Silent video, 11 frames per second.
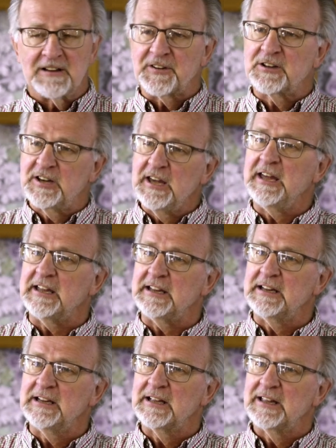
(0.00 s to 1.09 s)
The
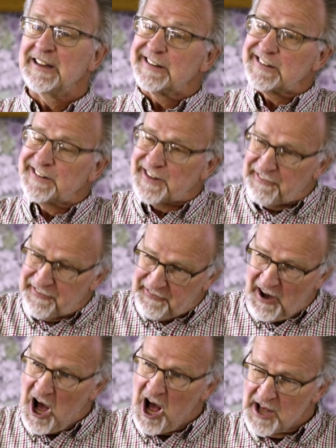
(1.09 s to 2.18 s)
king, the
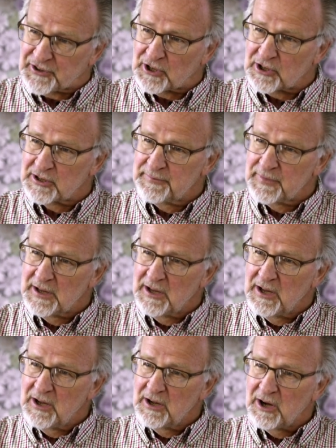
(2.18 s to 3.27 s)
father,
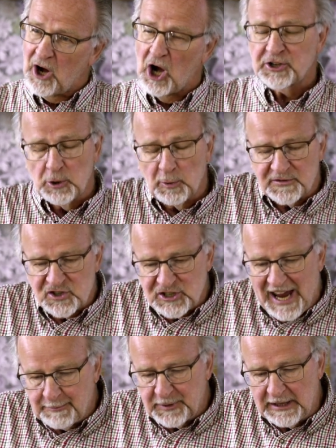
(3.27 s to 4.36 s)
ought to have
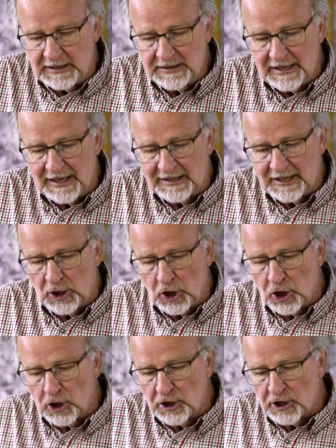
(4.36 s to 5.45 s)
stepped in a little
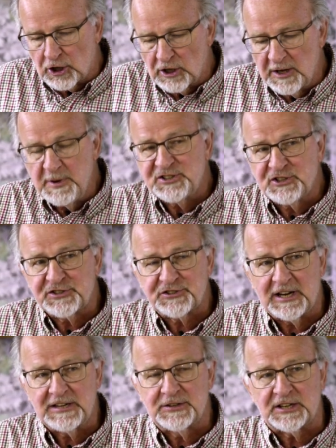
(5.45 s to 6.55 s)
earlier. Let me just
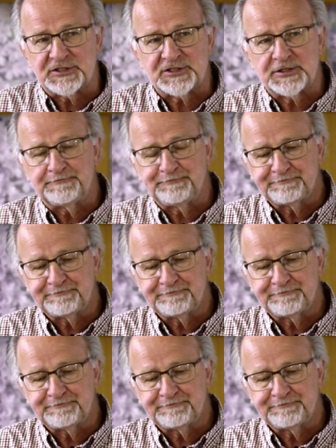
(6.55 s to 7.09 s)
say this.